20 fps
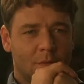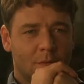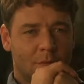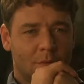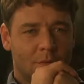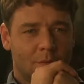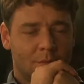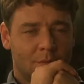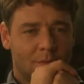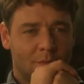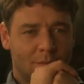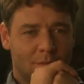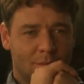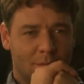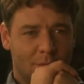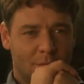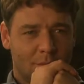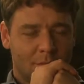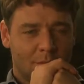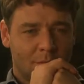
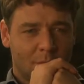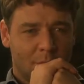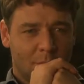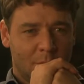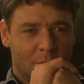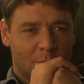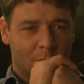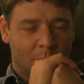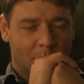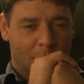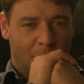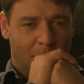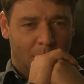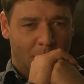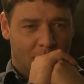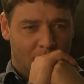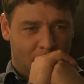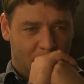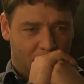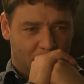
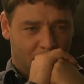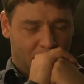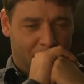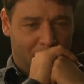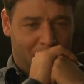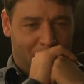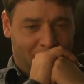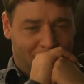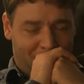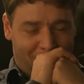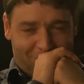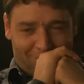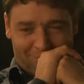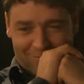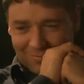Nobody speaks.